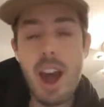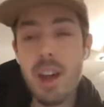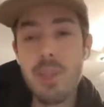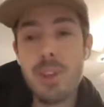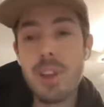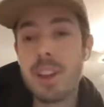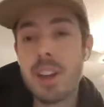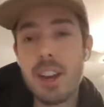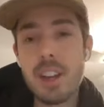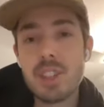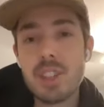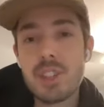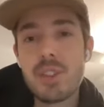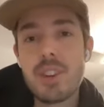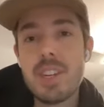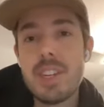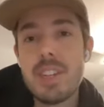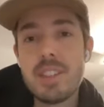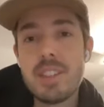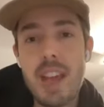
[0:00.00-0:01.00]
other
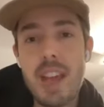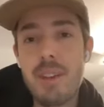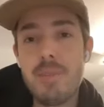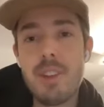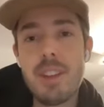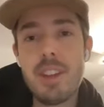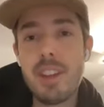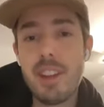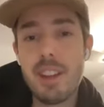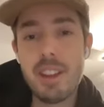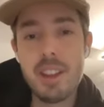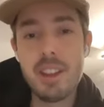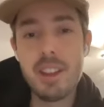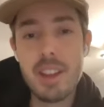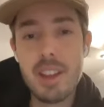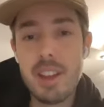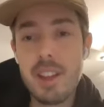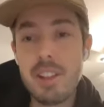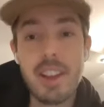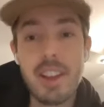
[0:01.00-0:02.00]
countries having
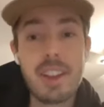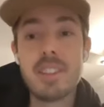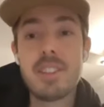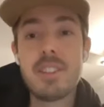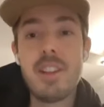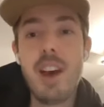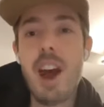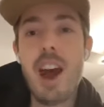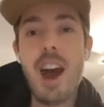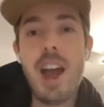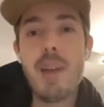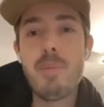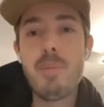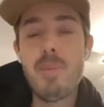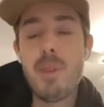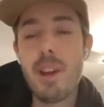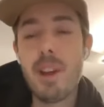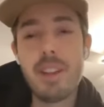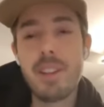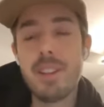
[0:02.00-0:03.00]
like high
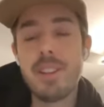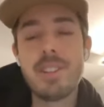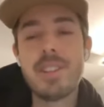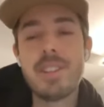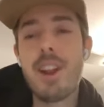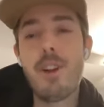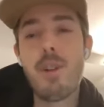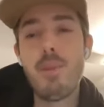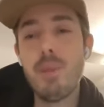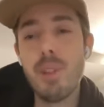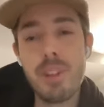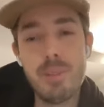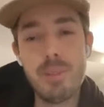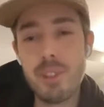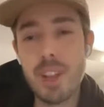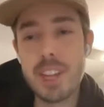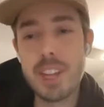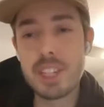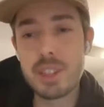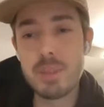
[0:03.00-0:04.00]
or terrible
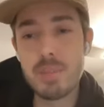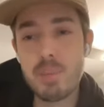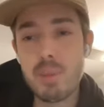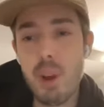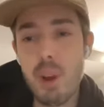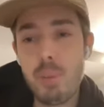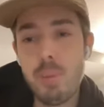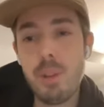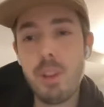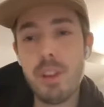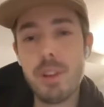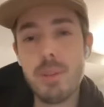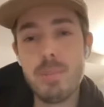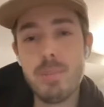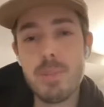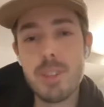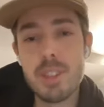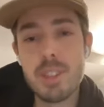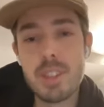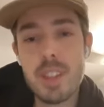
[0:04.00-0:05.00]
inflation
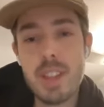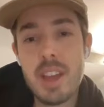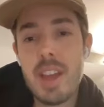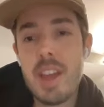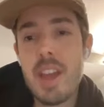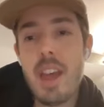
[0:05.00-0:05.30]
problems